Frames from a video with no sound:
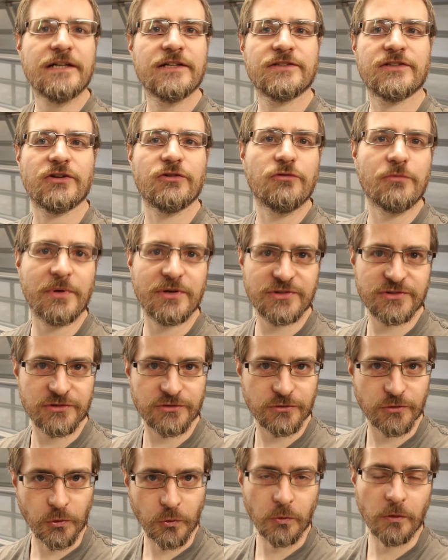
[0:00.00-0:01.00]
So almost
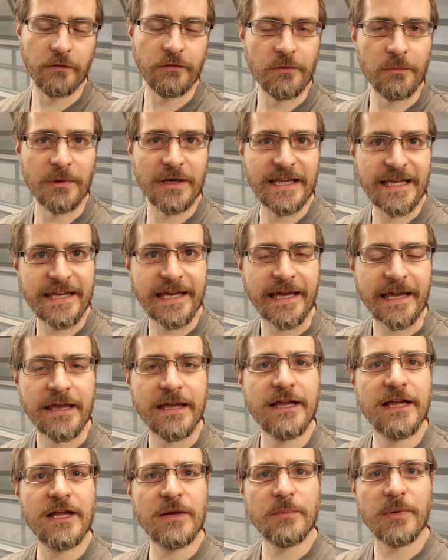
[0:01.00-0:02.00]
all of them were leaking.
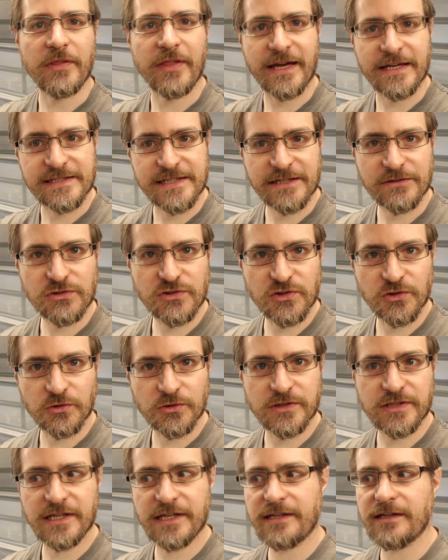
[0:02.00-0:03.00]
But that is now
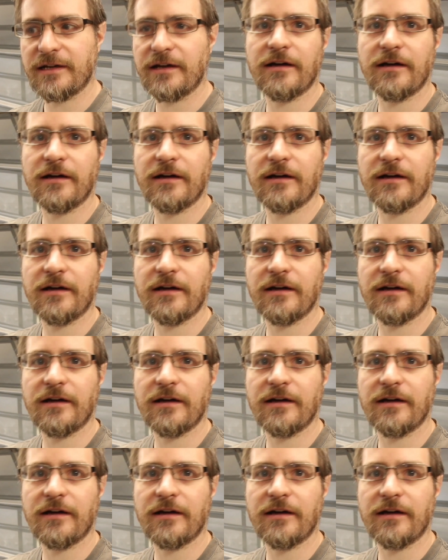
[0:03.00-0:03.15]
sorted.